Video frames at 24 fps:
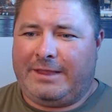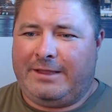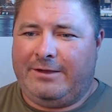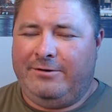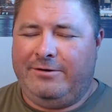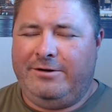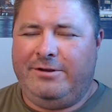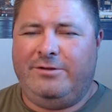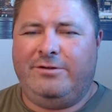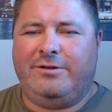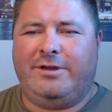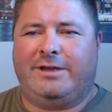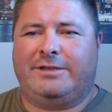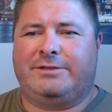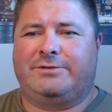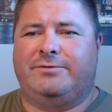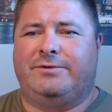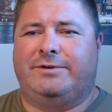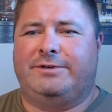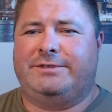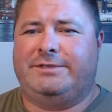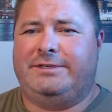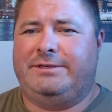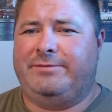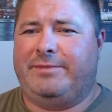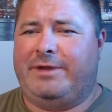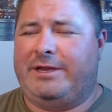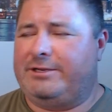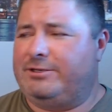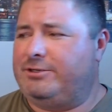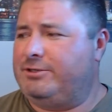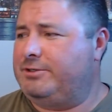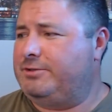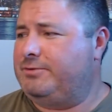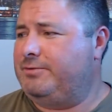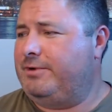Who do you guys want to see
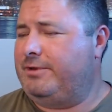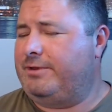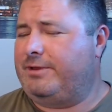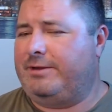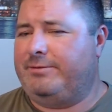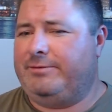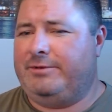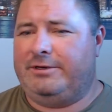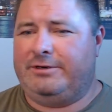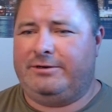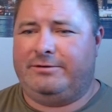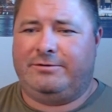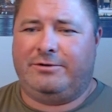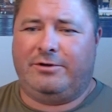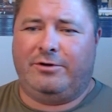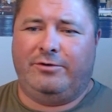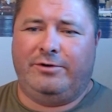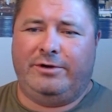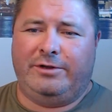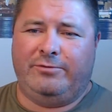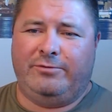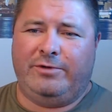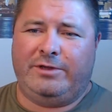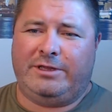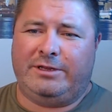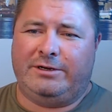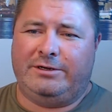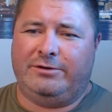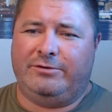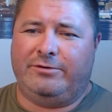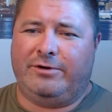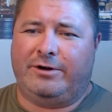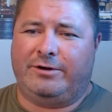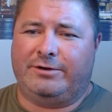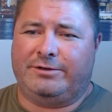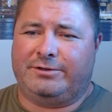matches with? I mean, Cody, we can
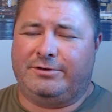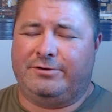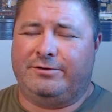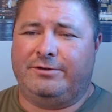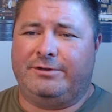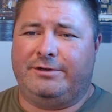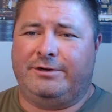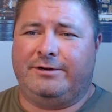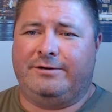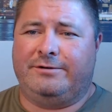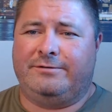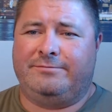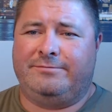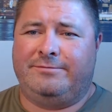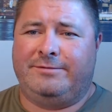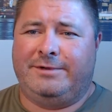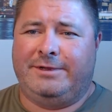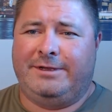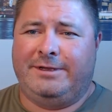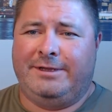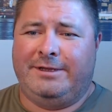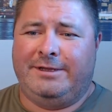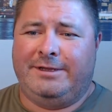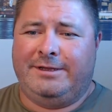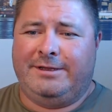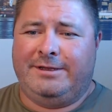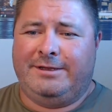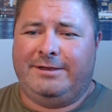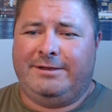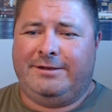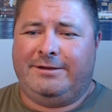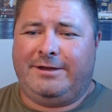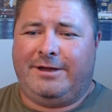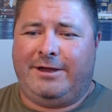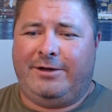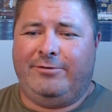do ours earlier.
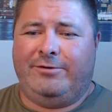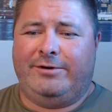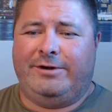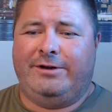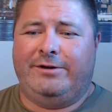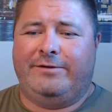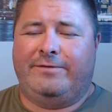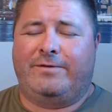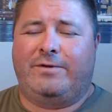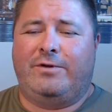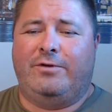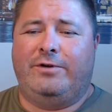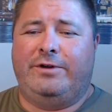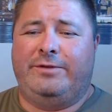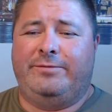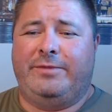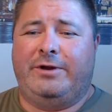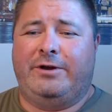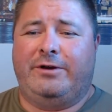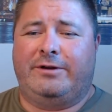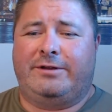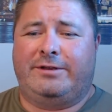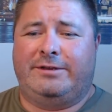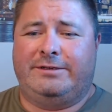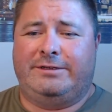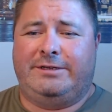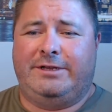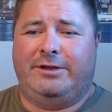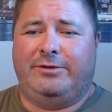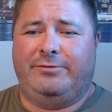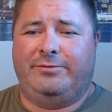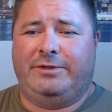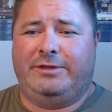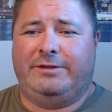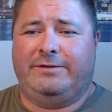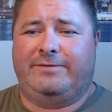I want to hear if Cody Merritt can
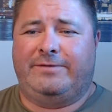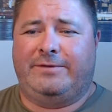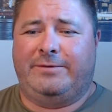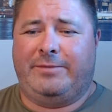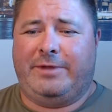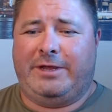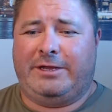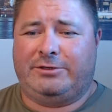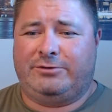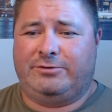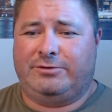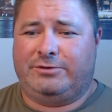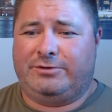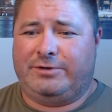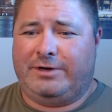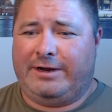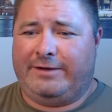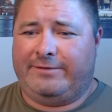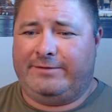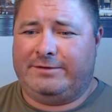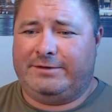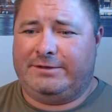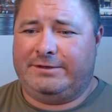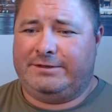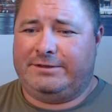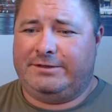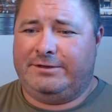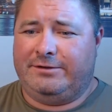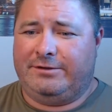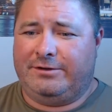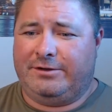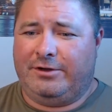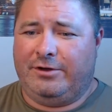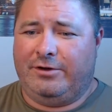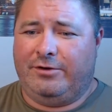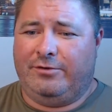tell me if the match with Travis is still
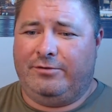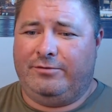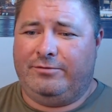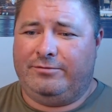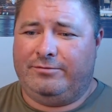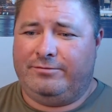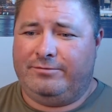a go.